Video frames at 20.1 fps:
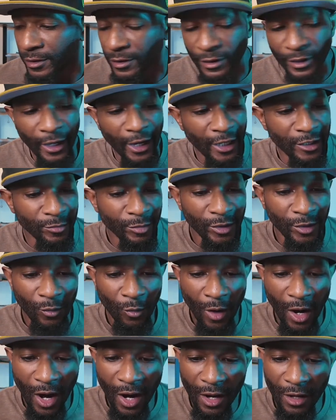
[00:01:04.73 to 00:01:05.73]
Yeah, it's been a
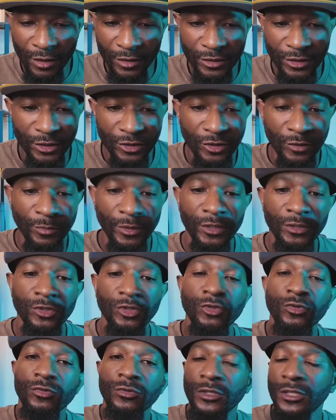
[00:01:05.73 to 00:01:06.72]
while since you've been
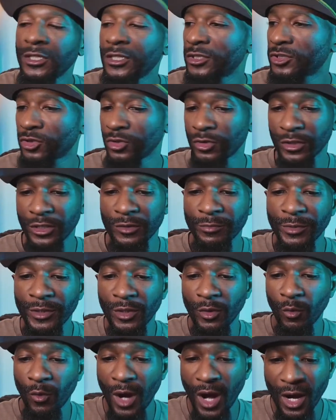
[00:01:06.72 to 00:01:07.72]
tuned in. So it's been
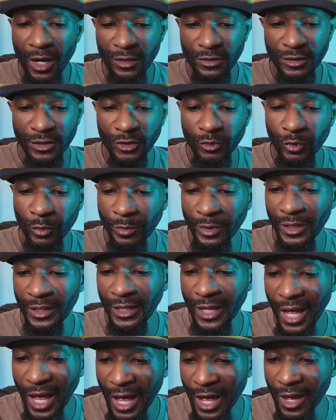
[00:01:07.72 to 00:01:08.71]
a while since we've been
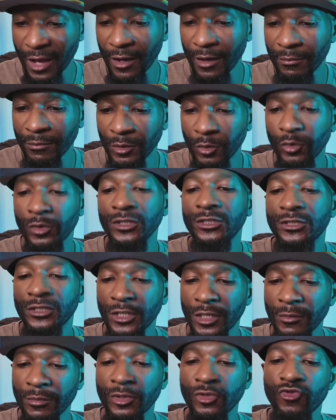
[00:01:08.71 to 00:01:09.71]
live, but we
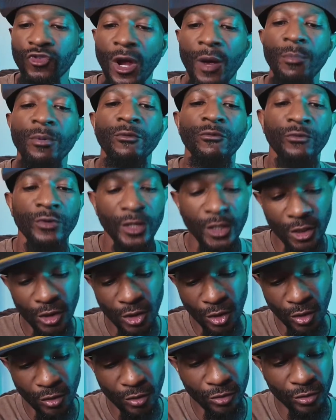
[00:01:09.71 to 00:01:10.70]
still been dropping
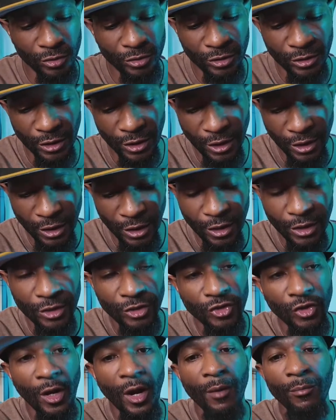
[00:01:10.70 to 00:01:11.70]
videos.
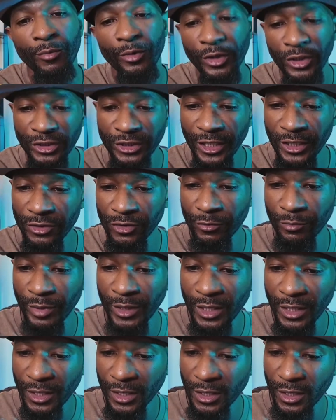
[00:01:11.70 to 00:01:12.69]
So I appreciate you
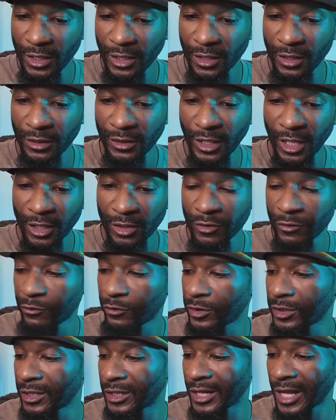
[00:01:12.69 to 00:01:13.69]
being here. Thank you
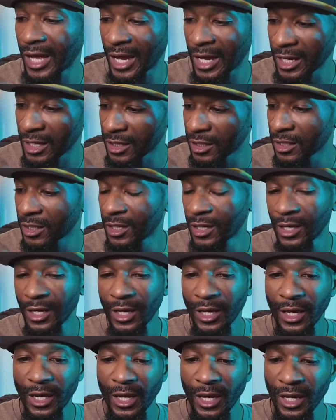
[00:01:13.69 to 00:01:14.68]
for the like.
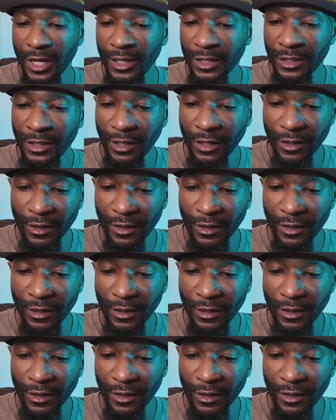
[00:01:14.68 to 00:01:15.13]
And